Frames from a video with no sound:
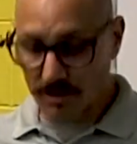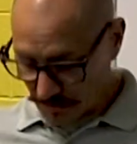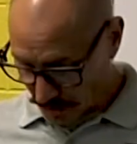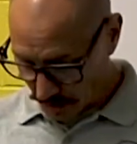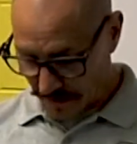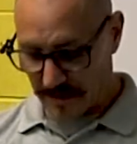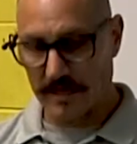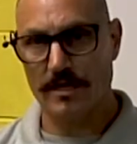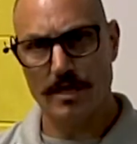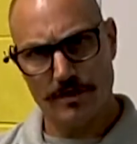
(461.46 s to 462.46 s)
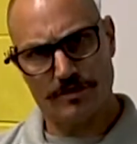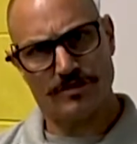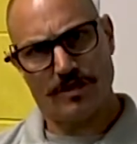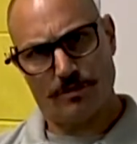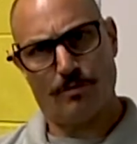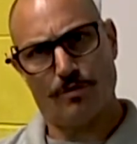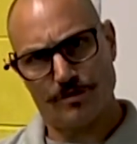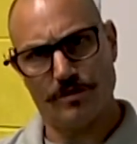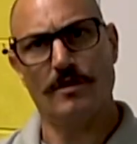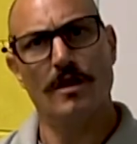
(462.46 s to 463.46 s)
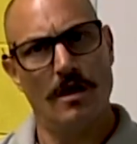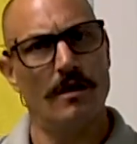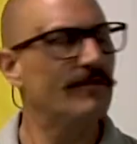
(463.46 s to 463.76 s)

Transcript: targeting the center portion of